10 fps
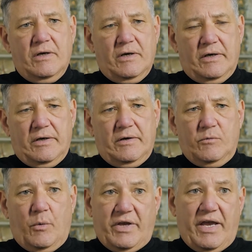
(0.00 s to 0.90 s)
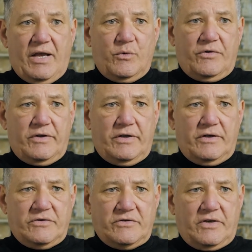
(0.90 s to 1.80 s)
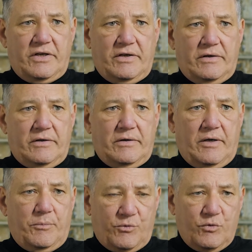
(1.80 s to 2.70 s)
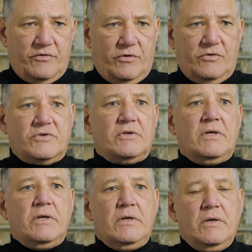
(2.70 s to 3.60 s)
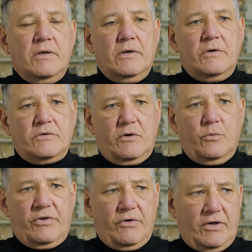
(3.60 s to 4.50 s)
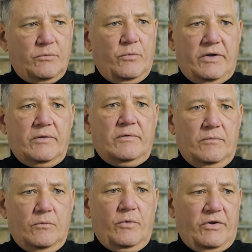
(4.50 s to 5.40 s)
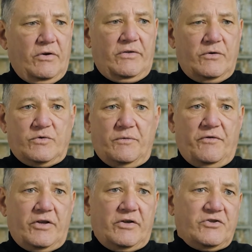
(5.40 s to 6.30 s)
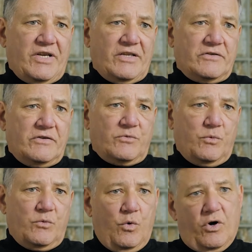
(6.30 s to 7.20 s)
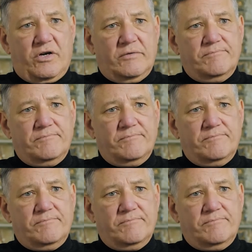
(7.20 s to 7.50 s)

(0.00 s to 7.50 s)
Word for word: uh, what we had with the existing approvals. So we thought we, we thought there was a fairly good chance this would work.